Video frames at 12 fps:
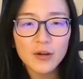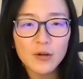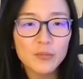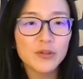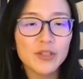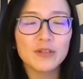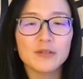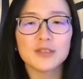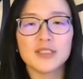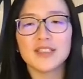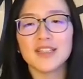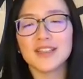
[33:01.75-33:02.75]
hope you can all
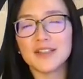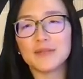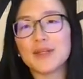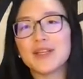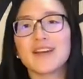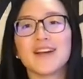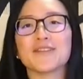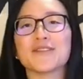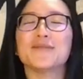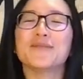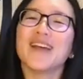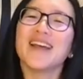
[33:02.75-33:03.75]
see and hear me, I
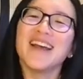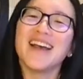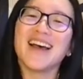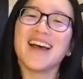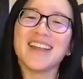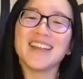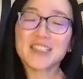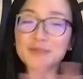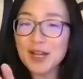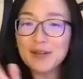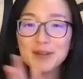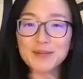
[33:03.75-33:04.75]
assume. Thanks
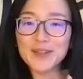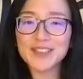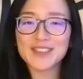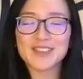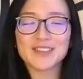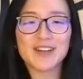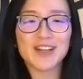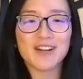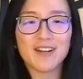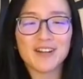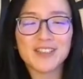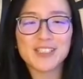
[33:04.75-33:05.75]
for having me. It's a great
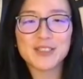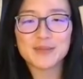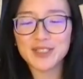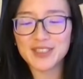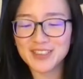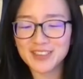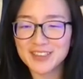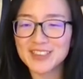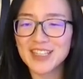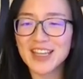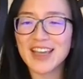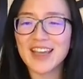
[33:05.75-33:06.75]
honor to be here
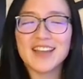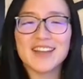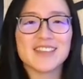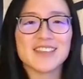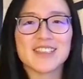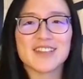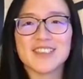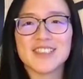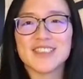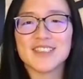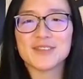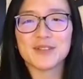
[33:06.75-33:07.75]
today and
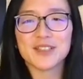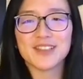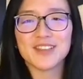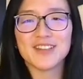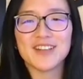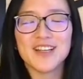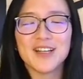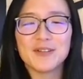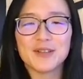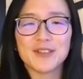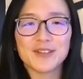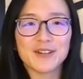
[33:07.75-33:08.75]
discussing this with
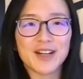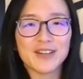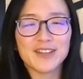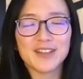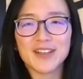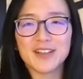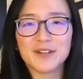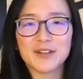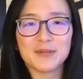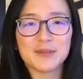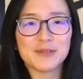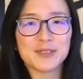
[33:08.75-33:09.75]
the crowd that I
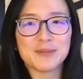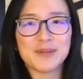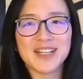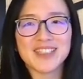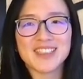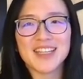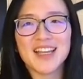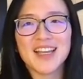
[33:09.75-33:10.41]
very much respect.